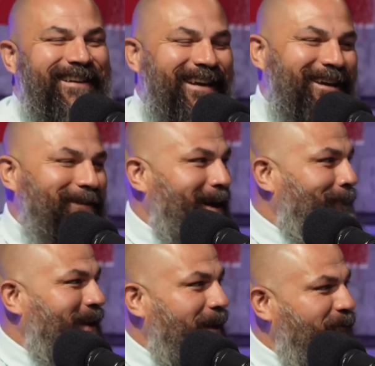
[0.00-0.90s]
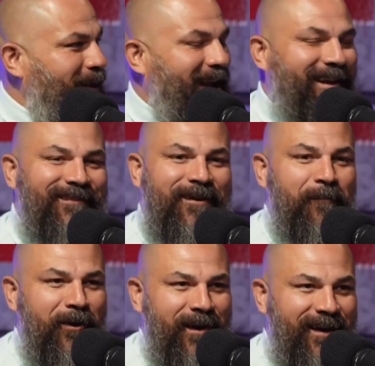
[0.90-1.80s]
Yeah, I'm Gabe Fernandez,
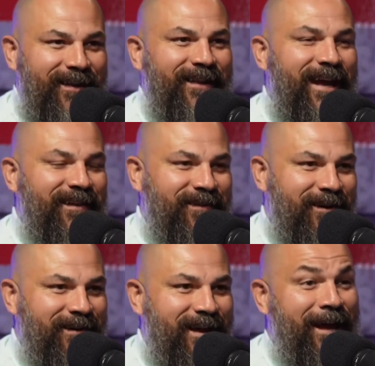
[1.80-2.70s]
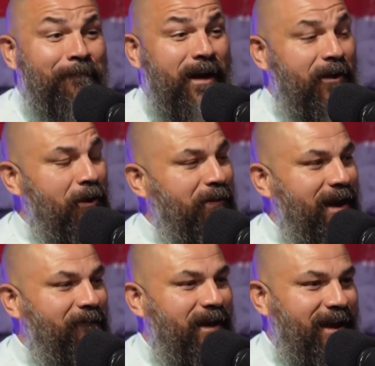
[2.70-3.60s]
community liaison and mental health
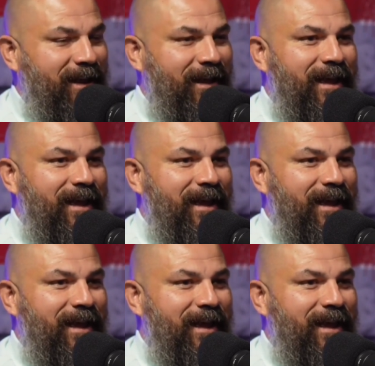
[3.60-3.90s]
advocate.